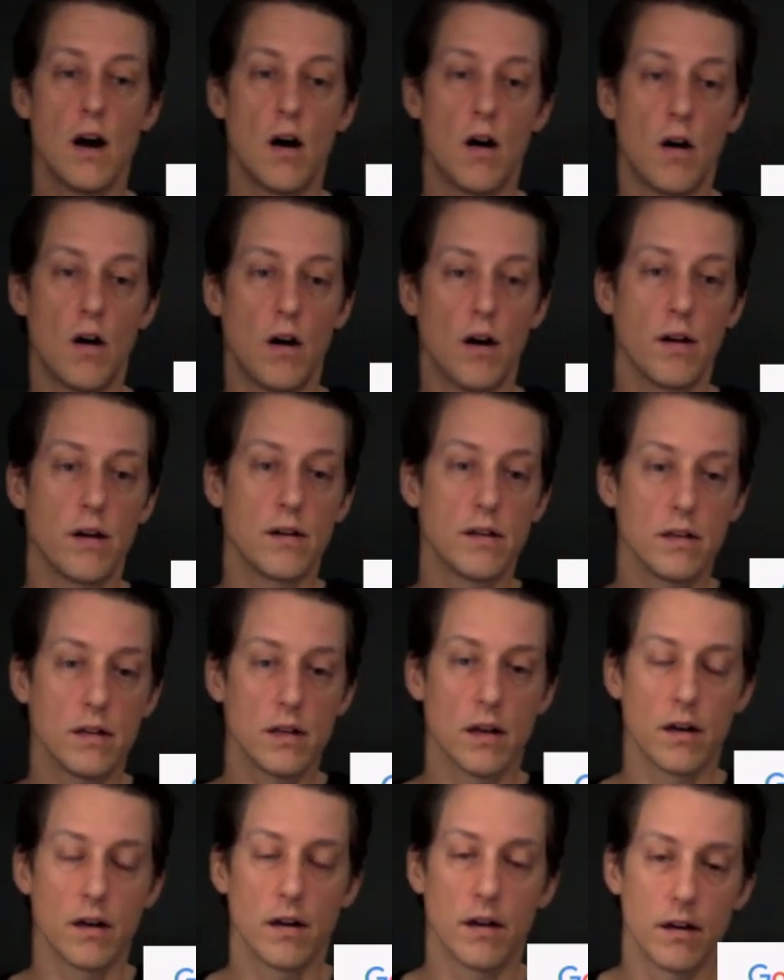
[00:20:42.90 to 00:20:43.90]
on
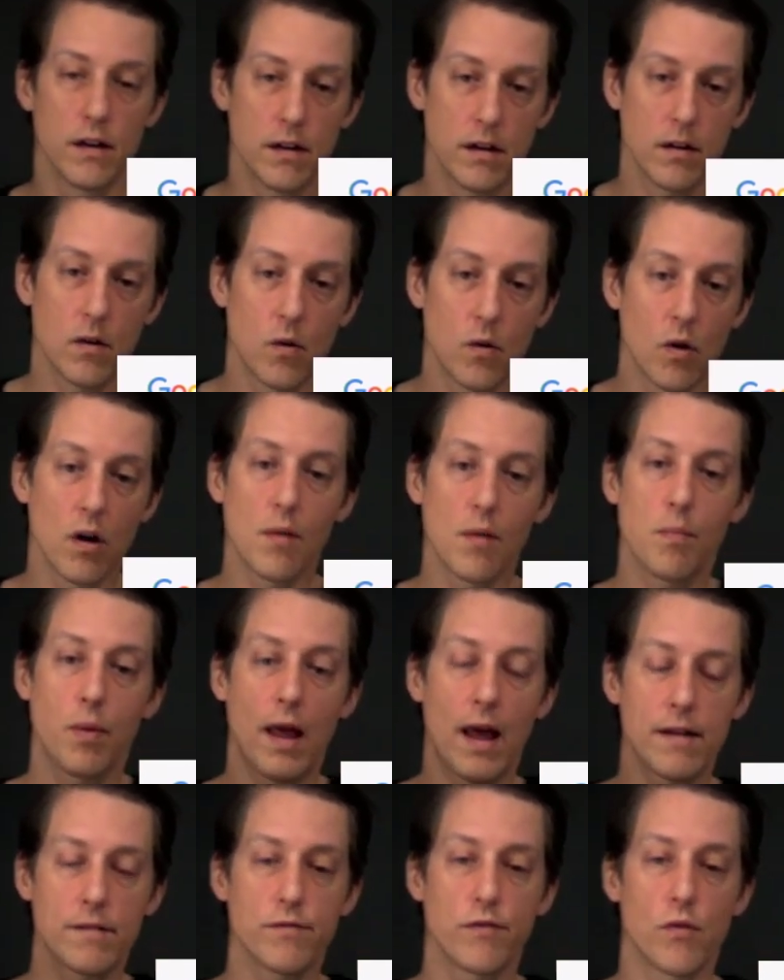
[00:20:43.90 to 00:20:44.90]
oil
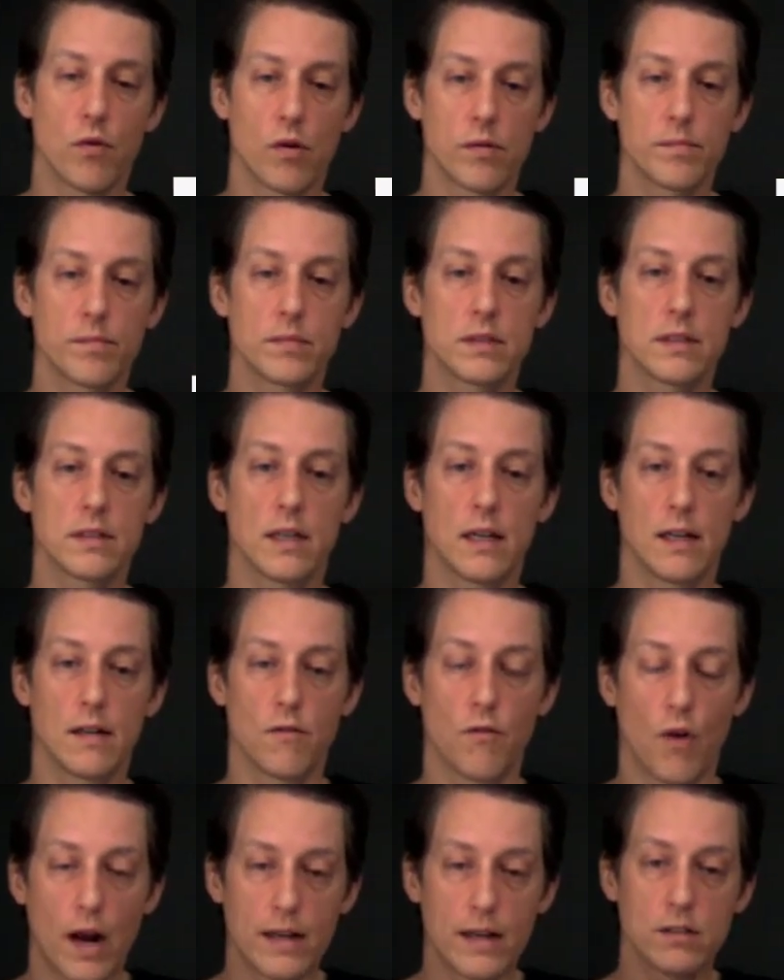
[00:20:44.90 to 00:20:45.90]
platforms
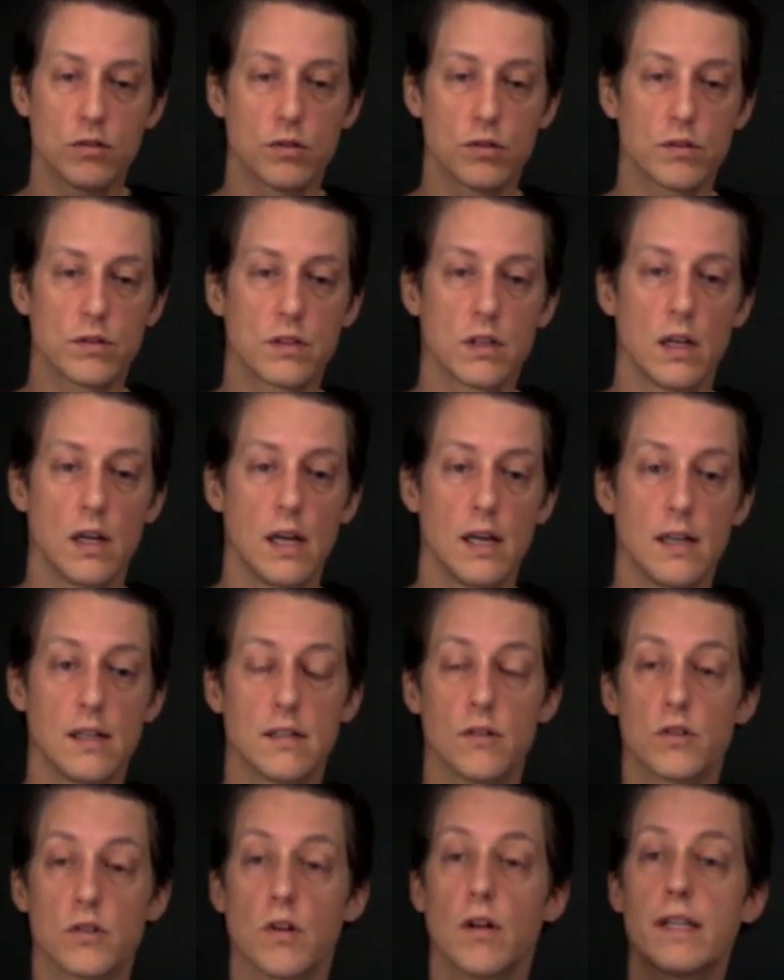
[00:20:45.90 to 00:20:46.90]
and risers,
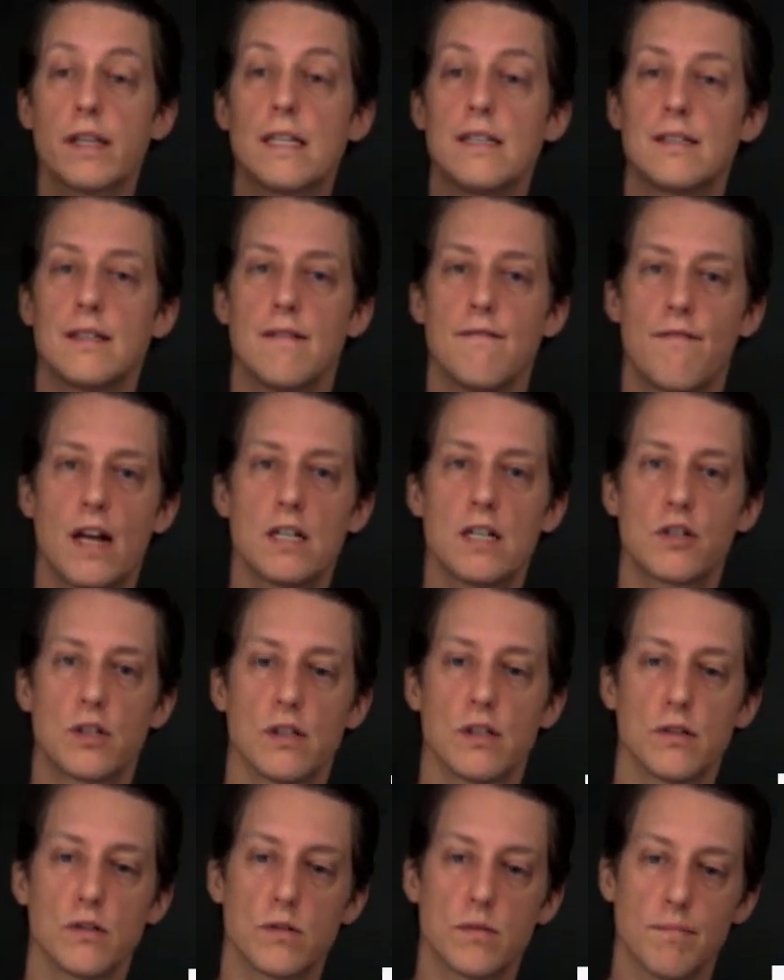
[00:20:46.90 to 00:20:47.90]
there's all these
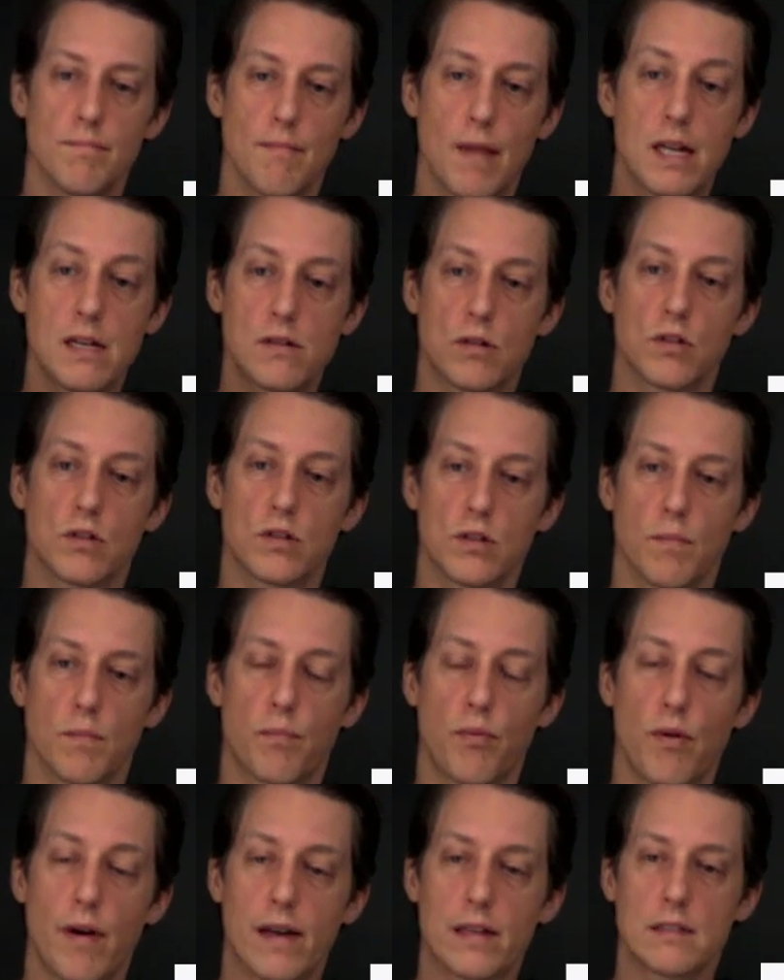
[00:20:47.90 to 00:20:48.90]
inventions meant to
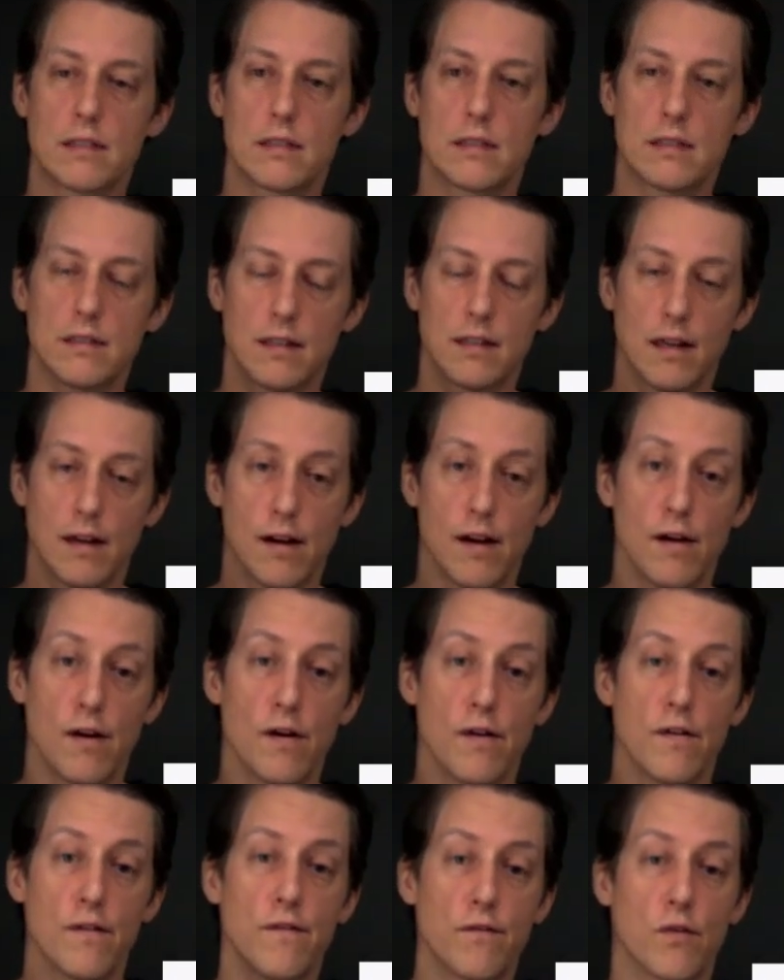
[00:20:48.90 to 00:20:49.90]
suppress
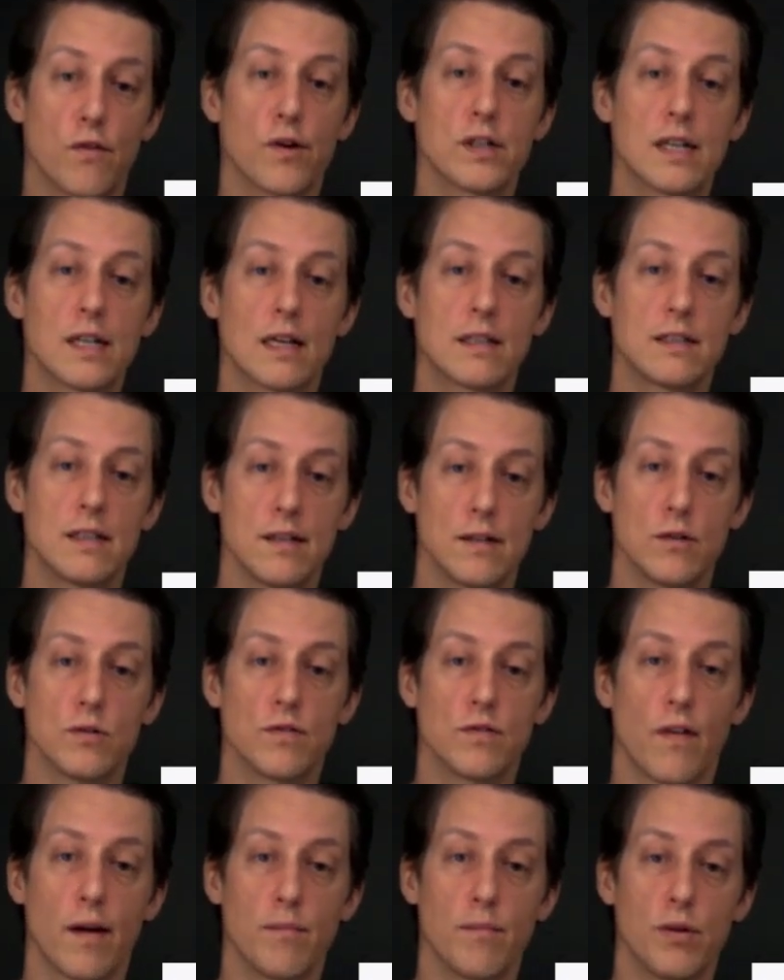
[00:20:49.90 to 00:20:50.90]

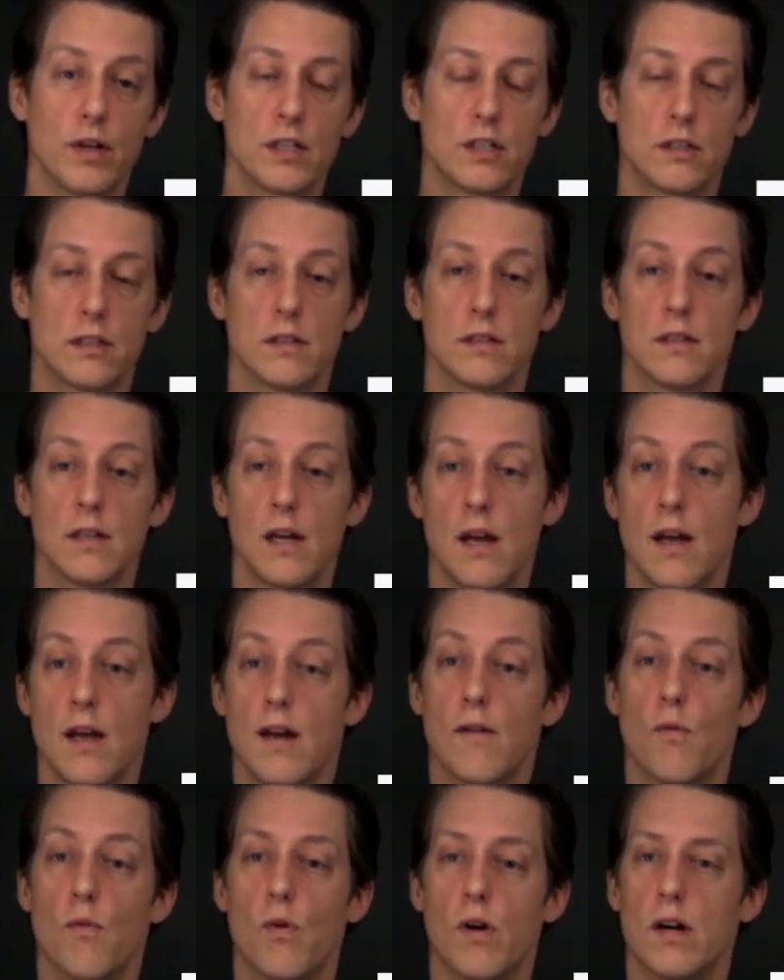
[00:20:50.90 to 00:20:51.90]
vortex-induced vibrations,
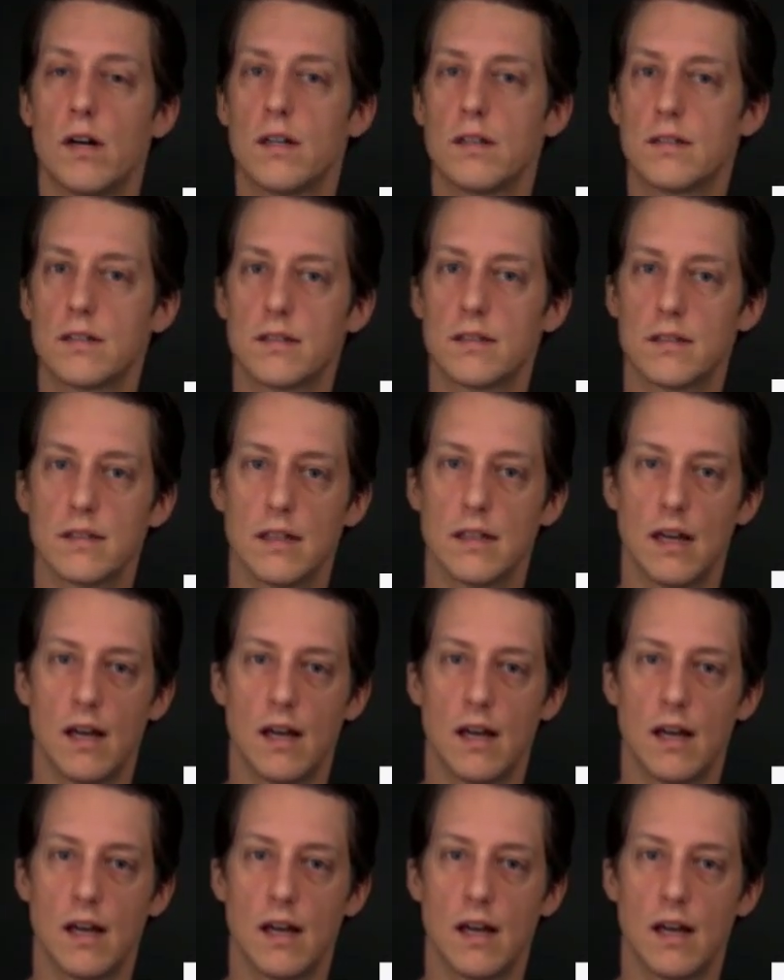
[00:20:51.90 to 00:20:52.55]
whereas